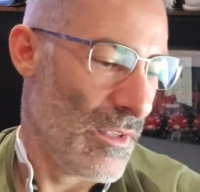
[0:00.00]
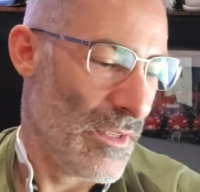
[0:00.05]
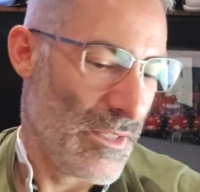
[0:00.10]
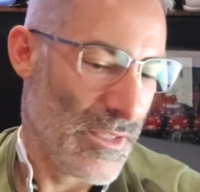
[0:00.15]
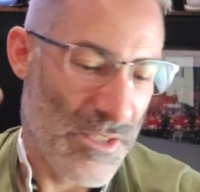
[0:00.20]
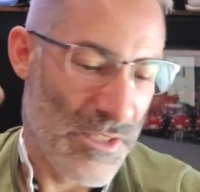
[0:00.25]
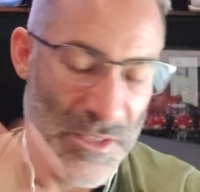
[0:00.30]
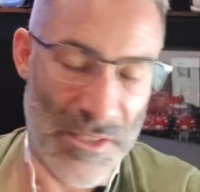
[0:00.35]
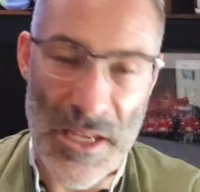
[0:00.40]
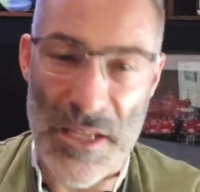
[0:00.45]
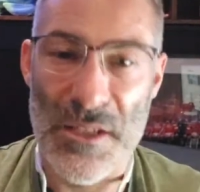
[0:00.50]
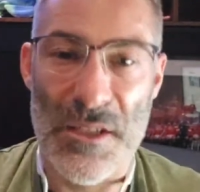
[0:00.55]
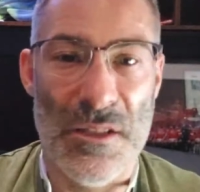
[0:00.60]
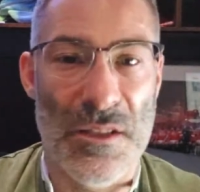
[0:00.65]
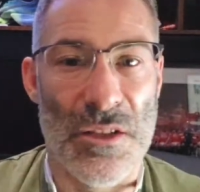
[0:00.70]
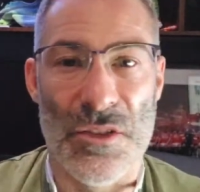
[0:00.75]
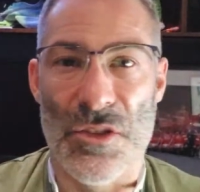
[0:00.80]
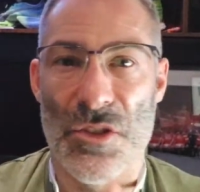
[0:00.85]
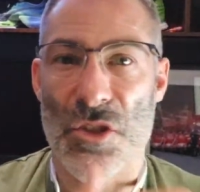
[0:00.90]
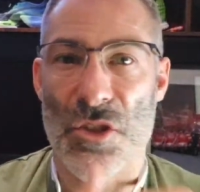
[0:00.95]

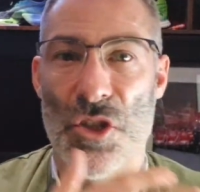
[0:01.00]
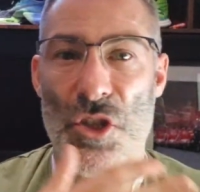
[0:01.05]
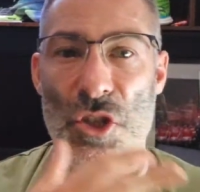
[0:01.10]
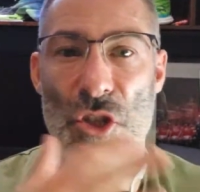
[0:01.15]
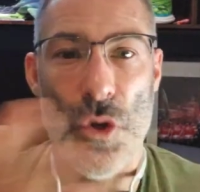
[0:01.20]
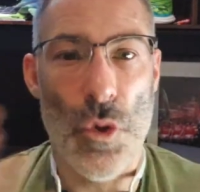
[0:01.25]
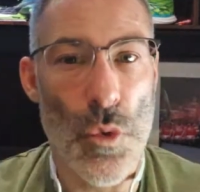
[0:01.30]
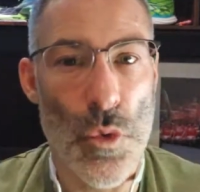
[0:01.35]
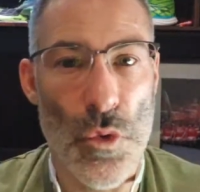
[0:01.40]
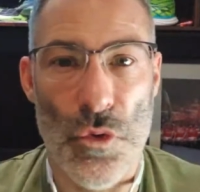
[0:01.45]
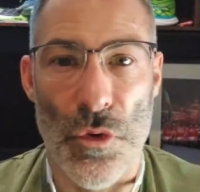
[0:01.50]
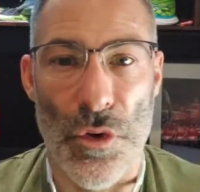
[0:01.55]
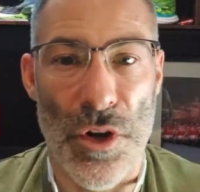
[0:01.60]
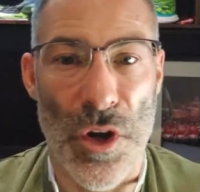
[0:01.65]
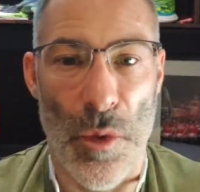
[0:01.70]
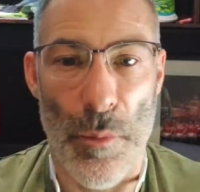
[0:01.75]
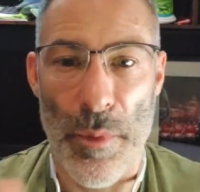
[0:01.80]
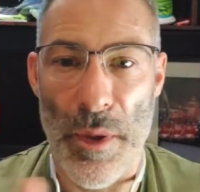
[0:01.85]
sisters, children.